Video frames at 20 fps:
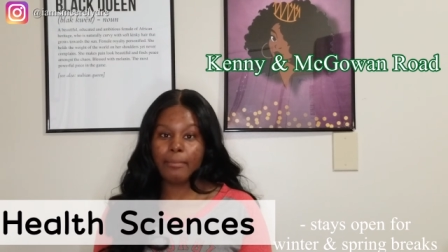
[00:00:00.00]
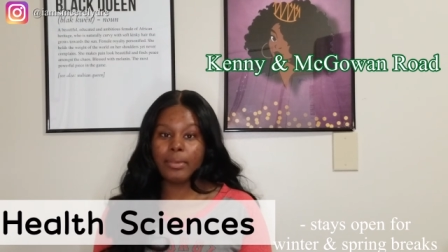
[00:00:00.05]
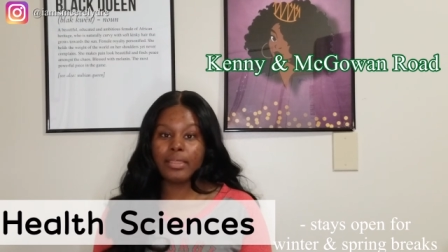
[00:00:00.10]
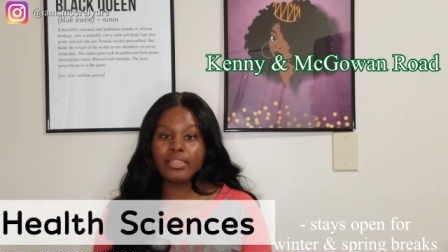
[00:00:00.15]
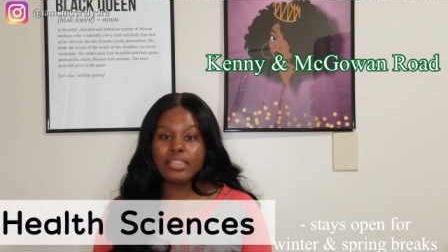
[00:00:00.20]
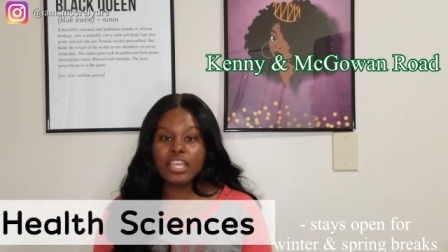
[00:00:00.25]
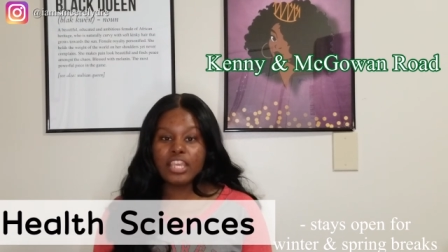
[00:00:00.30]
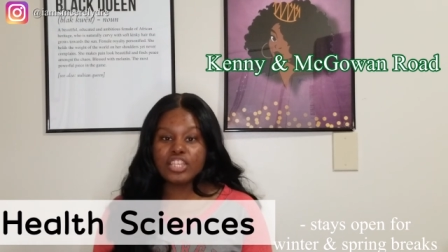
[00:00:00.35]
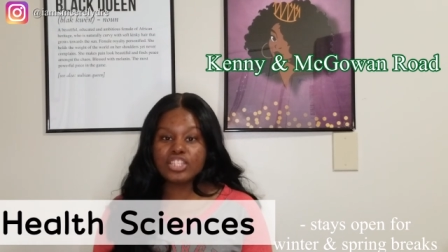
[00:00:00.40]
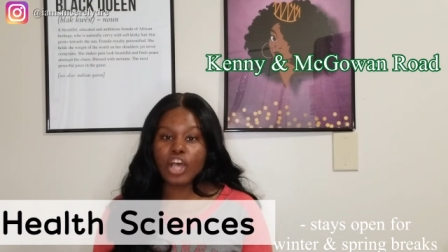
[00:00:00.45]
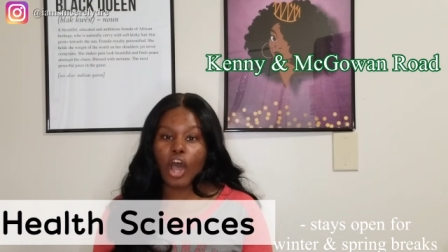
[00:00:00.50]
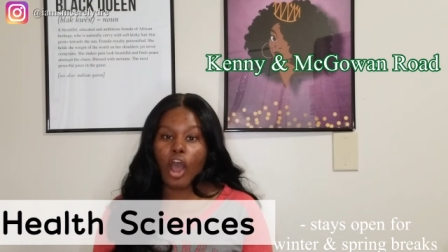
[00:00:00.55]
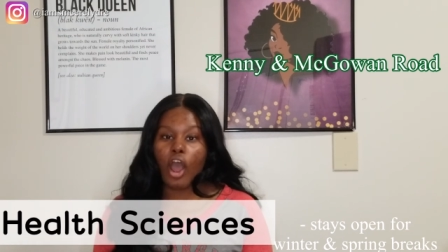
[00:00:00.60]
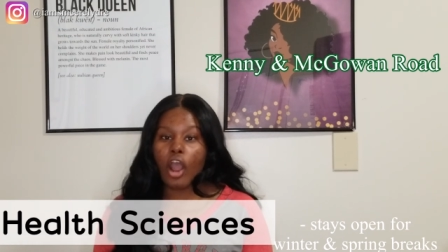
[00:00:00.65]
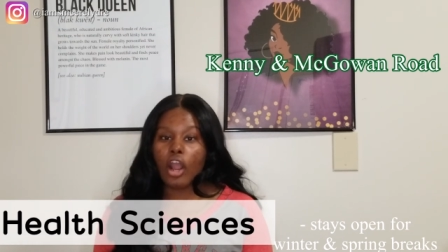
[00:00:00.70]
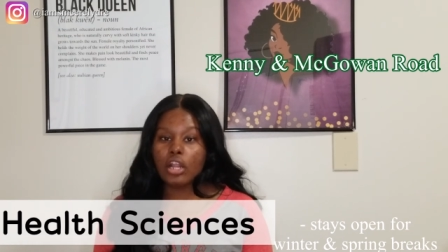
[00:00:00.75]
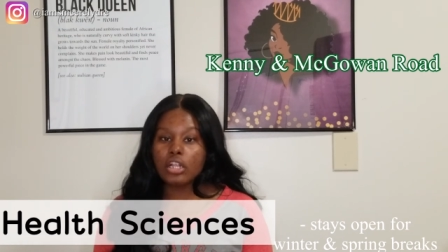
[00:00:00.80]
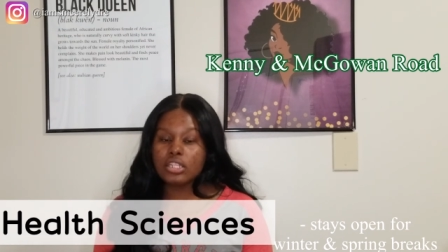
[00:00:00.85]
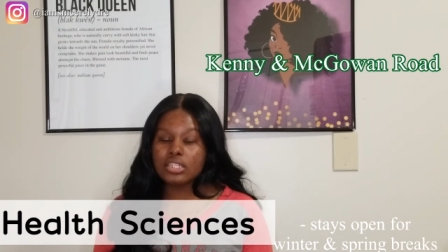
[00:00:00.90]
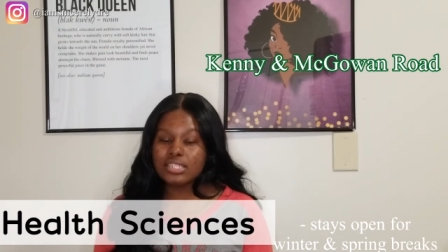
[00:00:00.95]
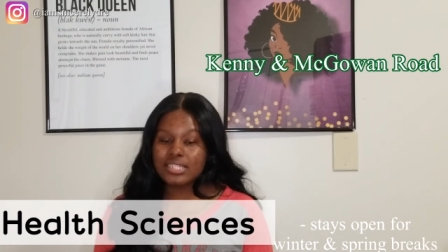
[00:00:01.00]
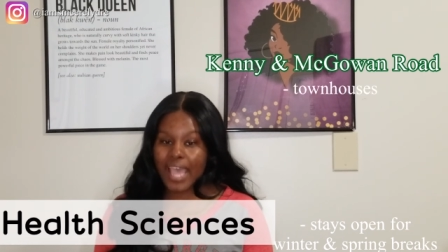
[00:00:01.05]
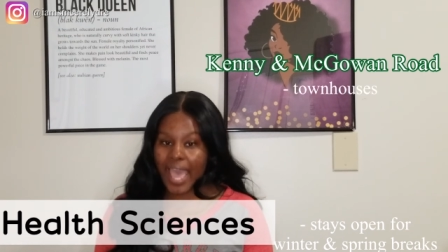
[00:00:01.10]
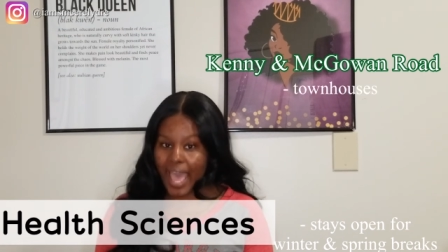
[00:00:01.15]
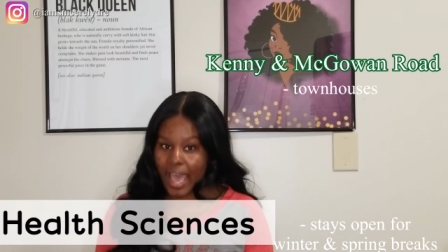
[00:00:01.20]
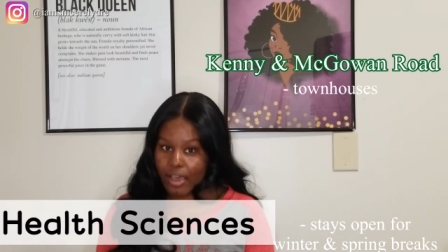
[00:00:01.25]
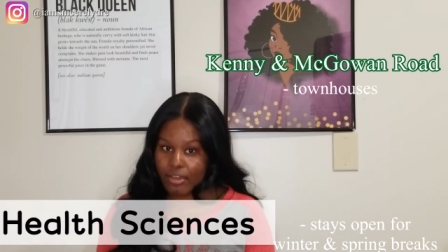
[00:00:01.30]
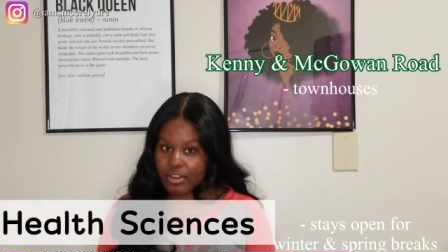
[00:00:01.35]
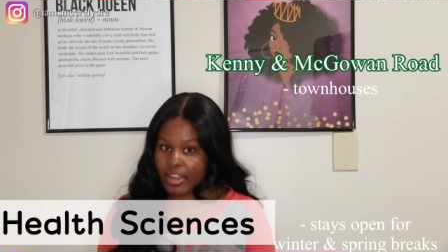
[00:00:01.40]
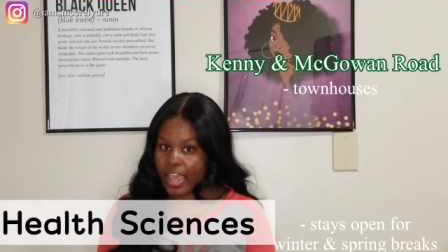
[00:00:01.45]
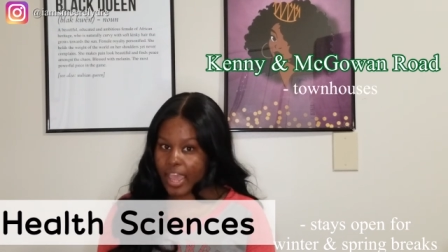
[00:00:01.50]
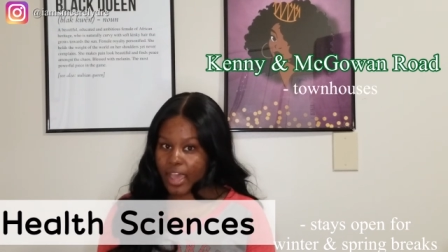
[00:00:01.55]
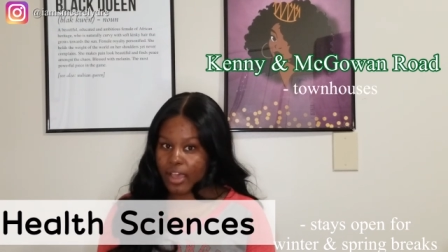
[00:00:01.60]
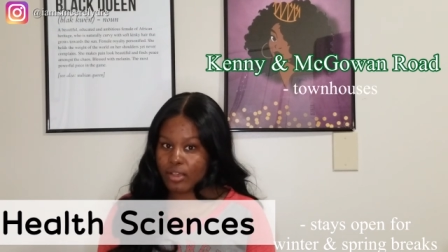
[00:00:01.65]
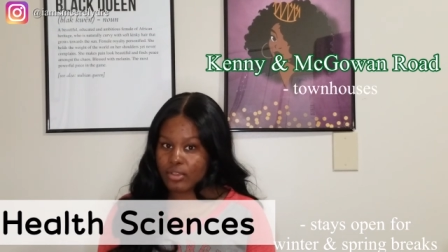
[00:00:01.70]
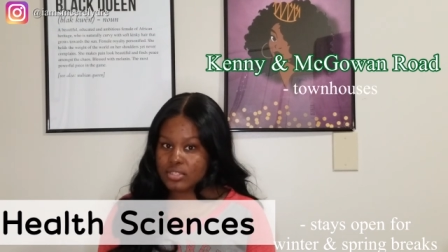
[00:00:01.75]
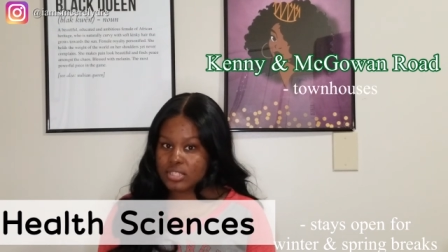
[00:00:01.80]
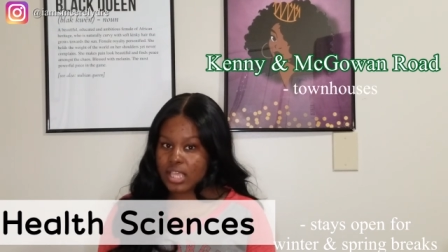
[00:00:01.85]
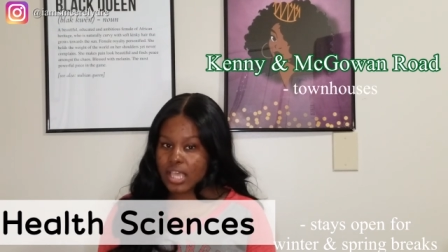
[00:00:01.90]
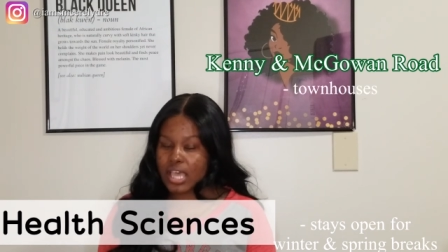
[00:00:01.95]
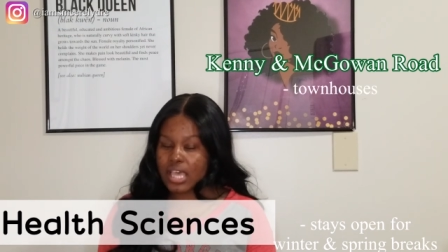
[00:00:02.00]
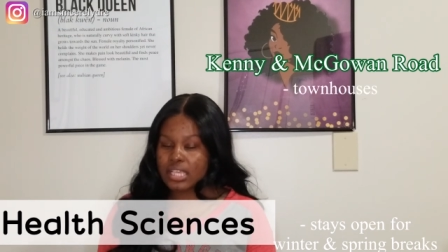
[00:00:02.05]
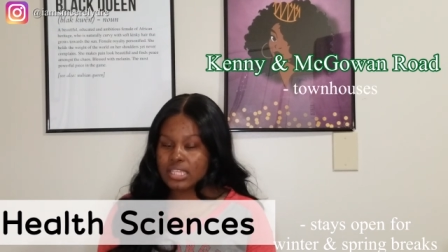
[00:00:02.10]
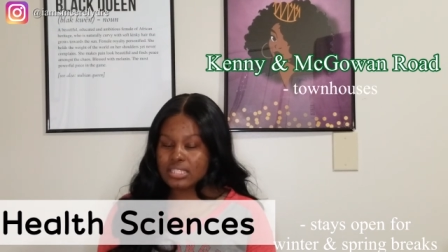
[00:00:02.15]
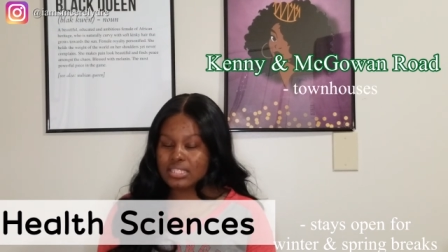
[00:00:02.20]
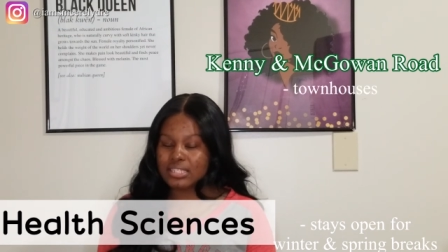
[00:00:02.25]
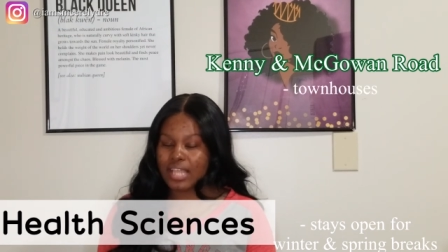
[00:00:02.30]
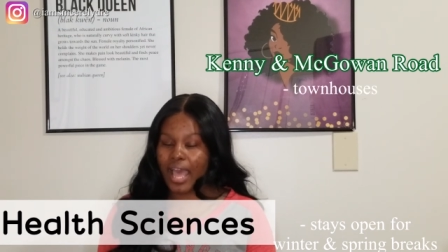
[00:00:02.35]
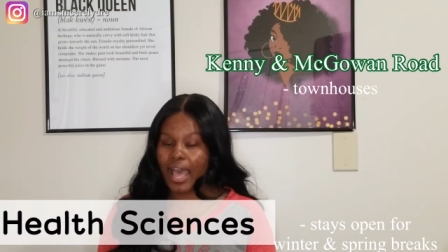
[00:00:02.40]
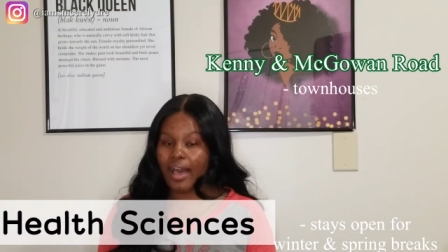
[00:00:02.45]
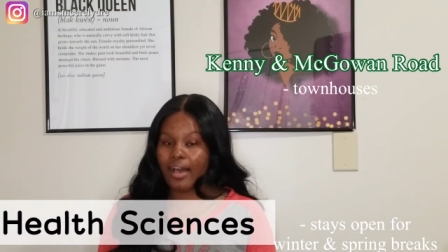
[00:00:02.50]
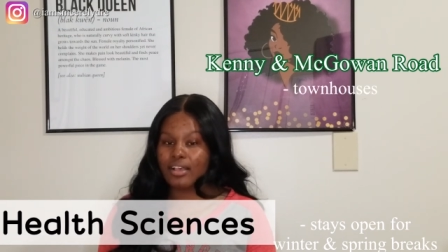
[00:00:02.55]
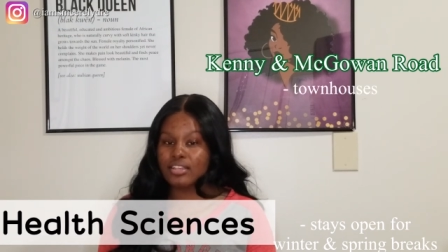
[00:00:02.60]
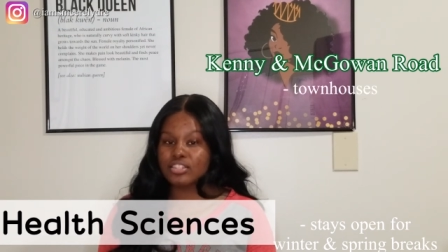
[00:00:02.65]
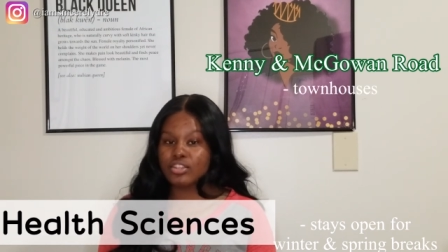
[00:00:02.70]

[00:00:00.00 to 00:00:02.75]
but these are townhouse style.